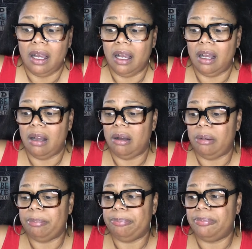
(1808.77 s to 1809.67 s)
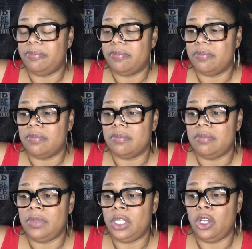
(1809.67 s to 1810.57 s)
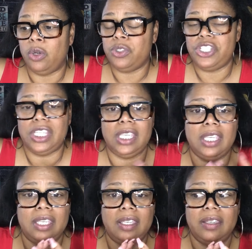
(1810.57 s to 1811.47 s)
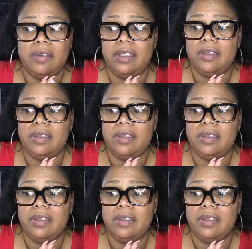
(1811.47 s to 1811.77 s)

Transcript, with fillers: Um, you know, she